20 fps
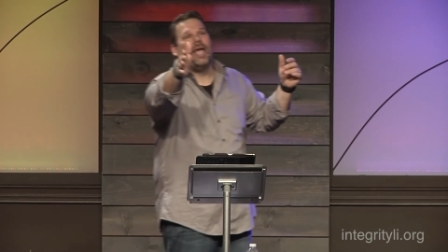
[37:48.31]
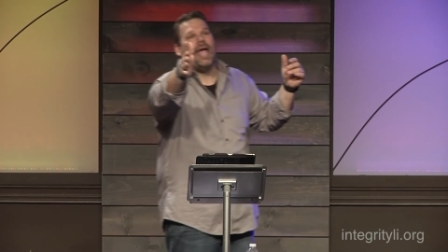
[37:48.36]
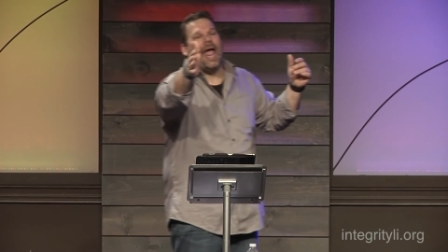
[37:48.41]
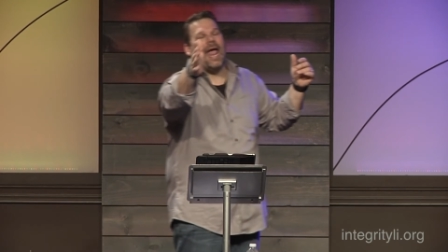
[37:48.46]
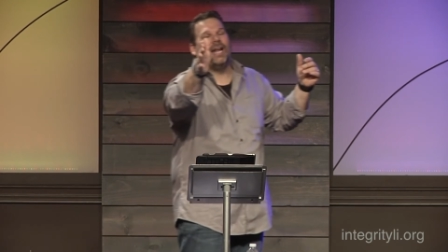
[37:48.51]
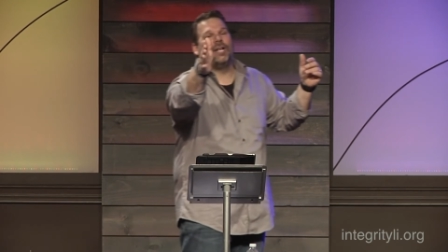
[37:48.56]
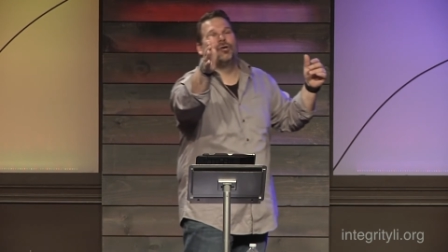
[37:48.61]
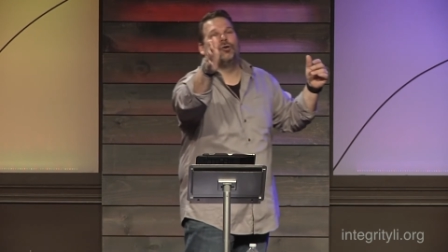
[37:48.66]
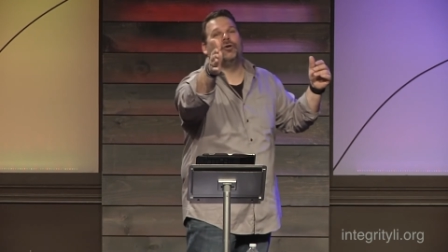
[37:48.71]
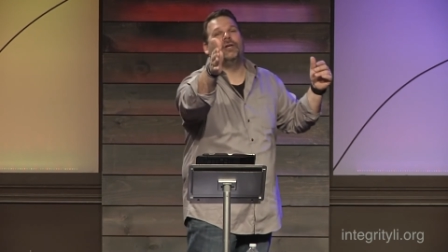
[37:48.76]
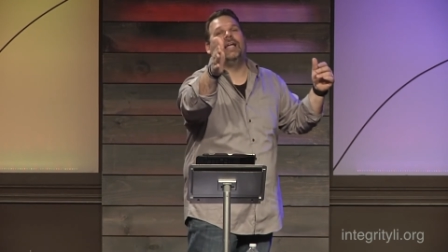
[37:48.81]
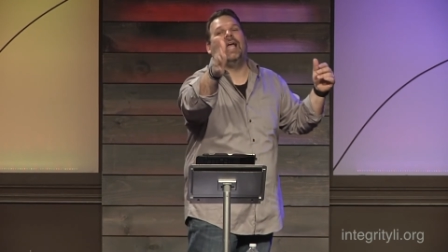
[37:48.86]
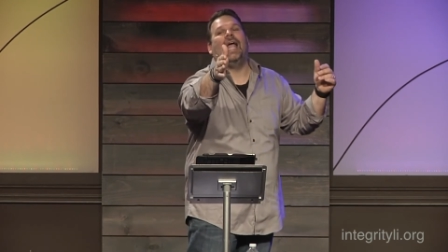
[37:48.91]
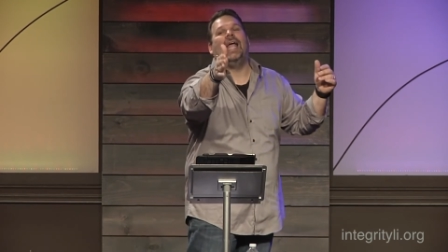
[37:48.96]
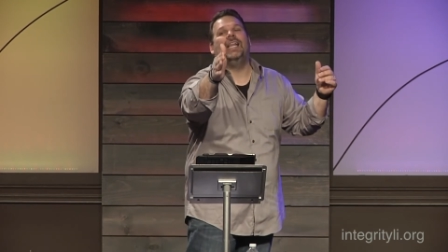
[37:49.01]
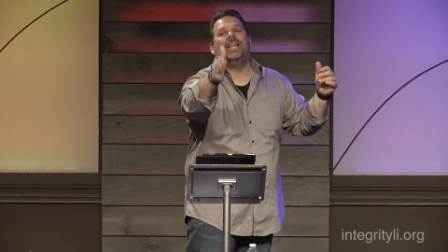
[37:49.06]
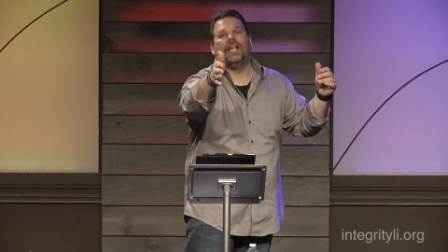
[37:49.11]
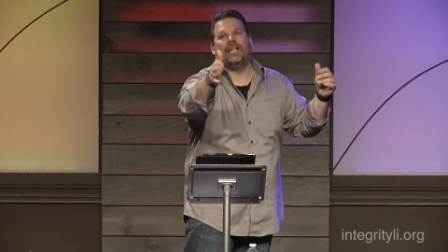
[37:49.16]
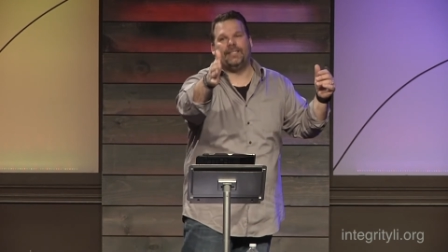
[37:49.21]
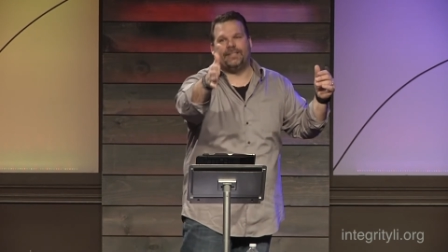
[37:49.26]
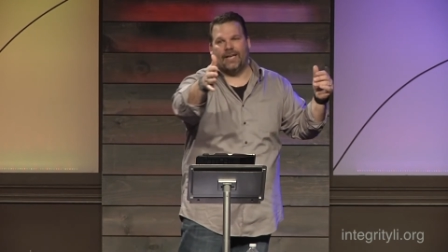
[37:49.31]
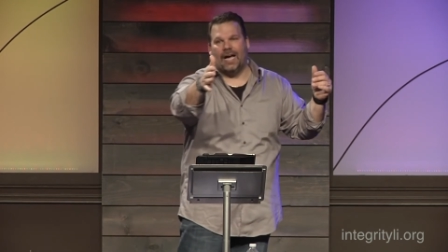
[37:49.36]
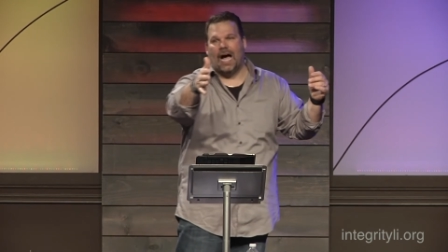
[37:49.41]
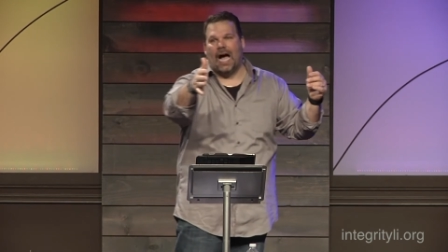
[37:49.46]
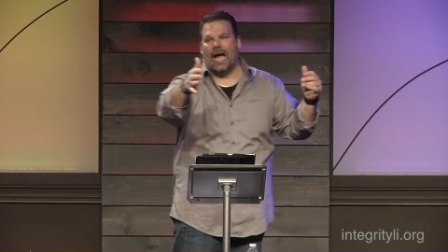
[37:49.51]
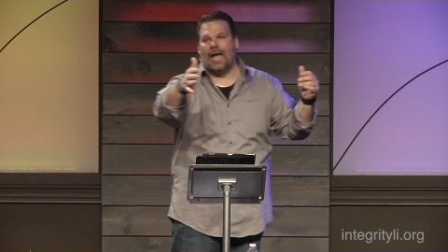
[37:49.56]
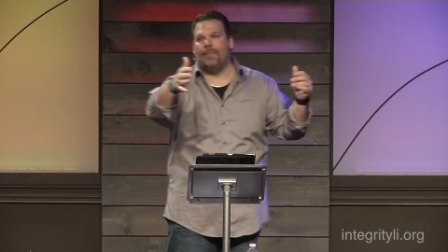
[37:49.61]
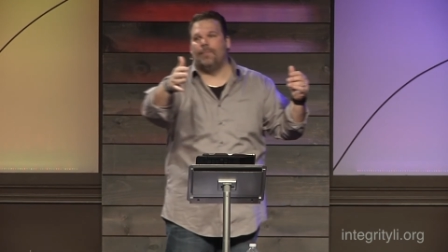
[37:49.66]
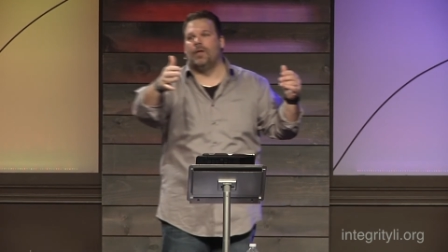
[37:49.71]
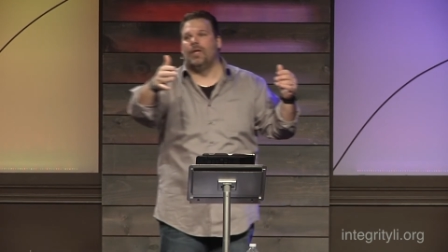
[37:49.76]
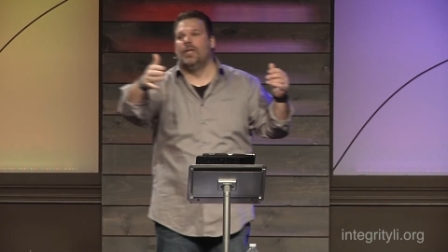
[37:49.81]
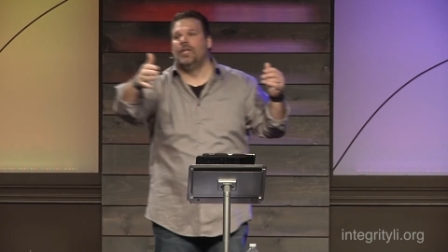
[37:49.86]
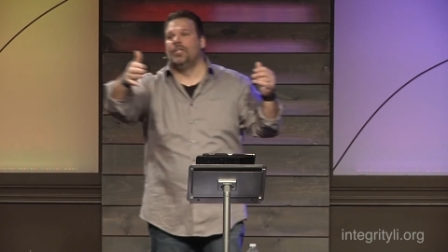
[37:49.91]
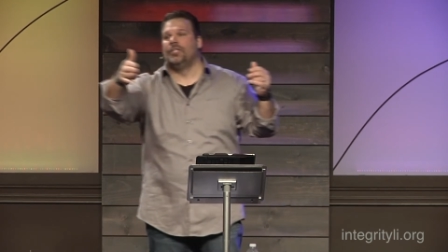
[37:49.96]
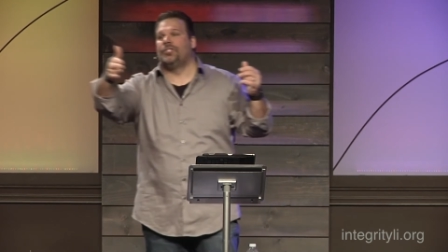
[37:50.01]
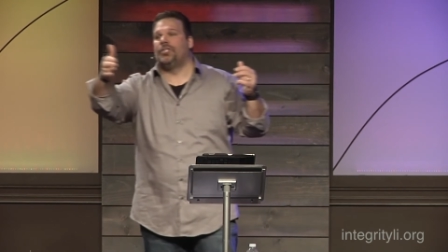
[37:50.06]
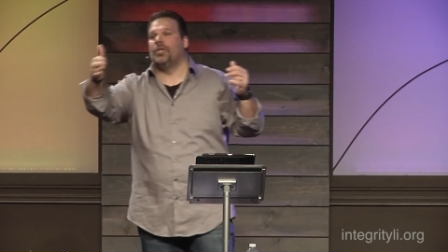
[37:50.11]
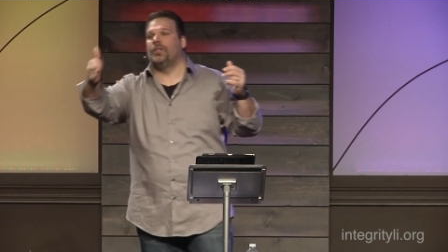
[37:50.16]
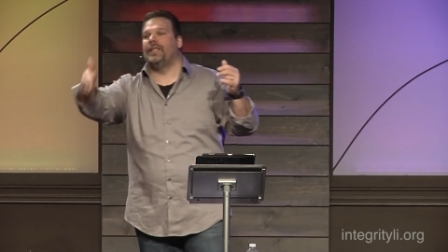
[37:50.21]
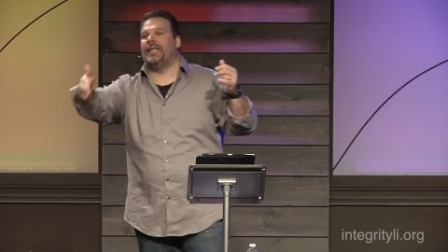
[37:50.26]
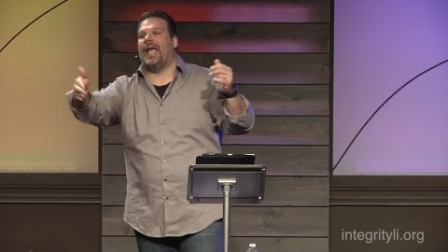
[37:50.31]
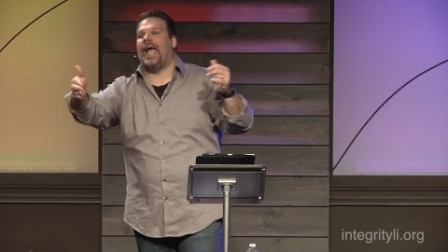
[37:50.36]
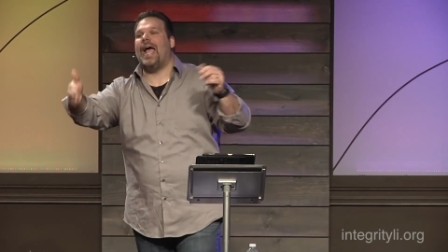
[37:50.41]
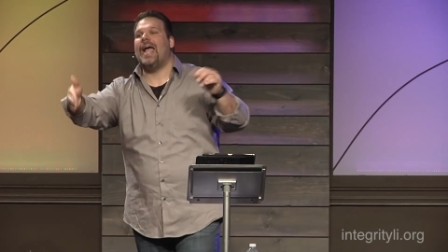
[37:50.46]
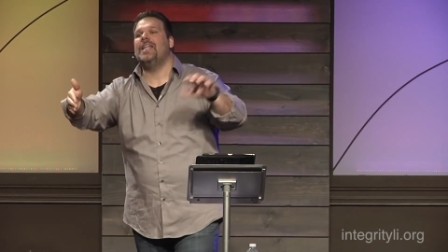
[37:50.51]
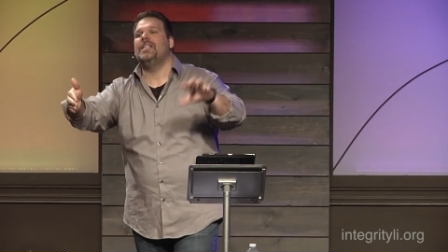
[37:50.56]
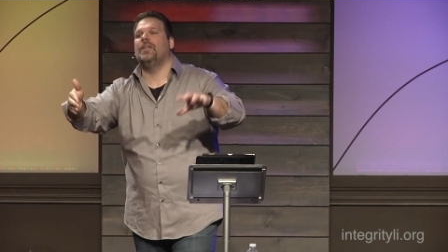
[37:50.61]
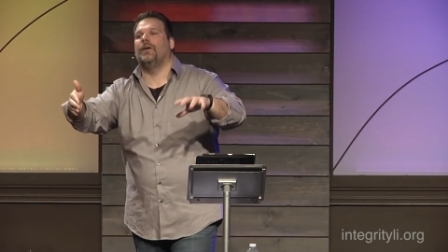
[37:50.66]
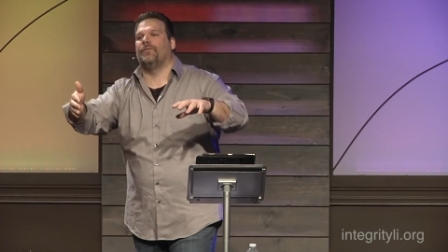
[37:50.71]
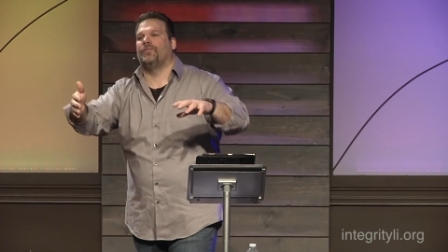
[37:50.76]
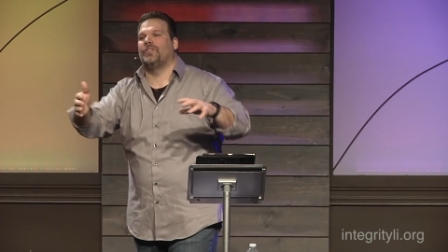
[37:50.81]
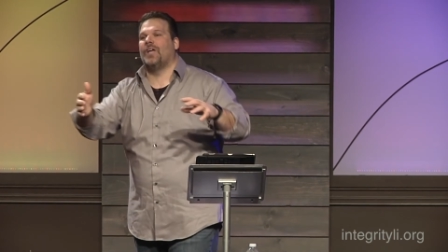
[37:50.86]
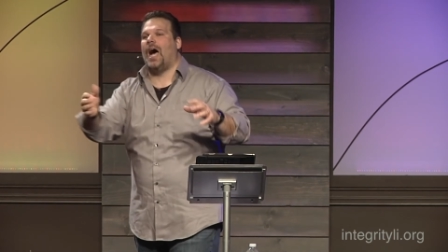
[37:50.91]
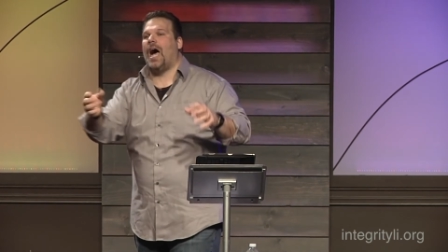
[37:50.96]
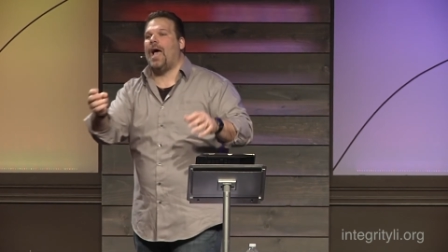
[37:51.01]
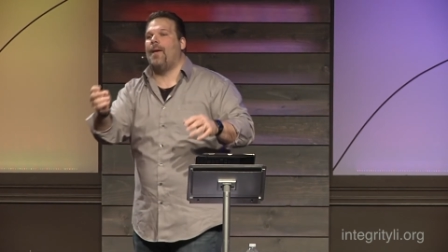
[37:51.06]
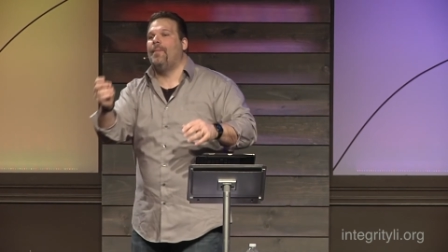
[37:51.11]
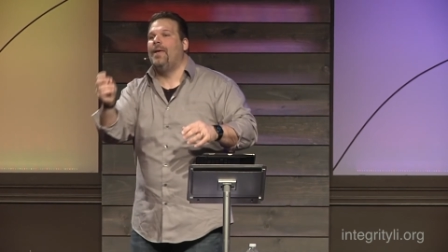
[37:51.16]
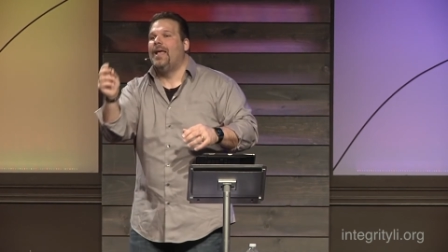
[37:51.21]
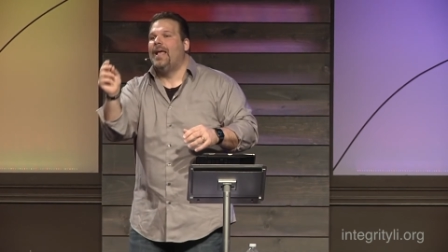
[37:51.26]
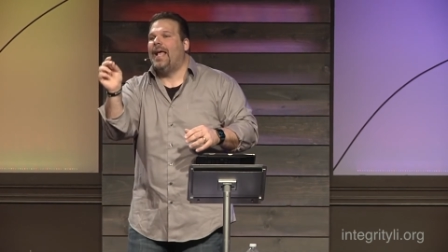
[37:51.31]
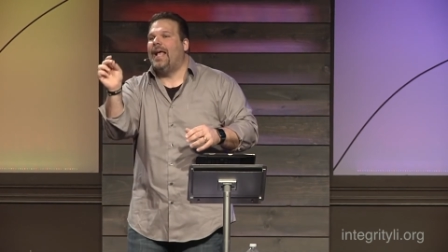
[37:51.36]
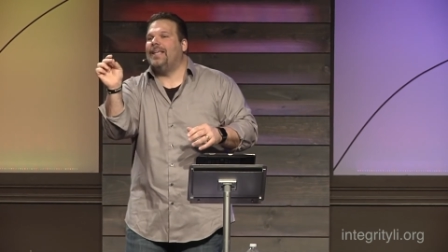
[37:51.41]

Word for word: and created time till the end of time,